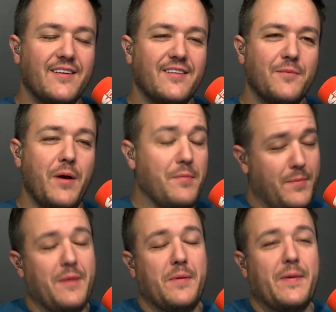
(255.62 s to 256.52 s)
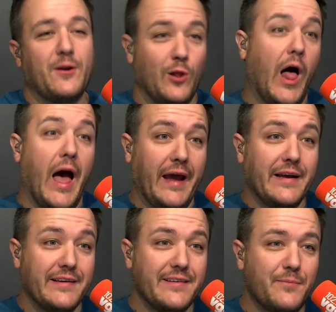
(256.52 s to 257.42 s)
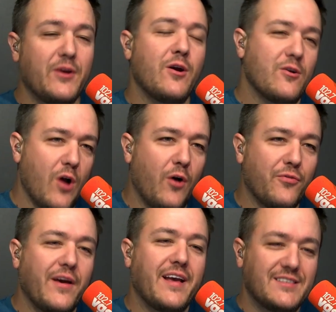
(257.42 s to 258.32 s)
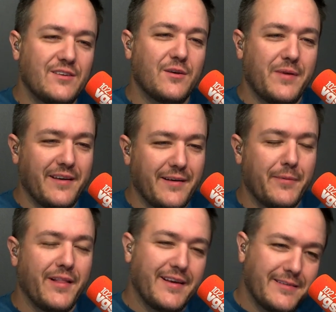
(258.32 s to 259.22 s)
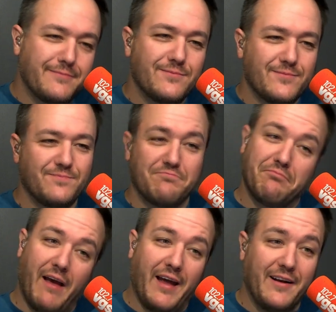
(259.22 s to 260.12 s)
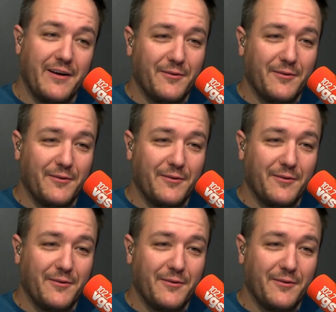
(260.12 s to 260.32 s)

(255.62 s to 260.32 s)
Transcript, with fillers: it might be better to lie. But you're in Rove, I guess he could be, you know, but like, I don't know.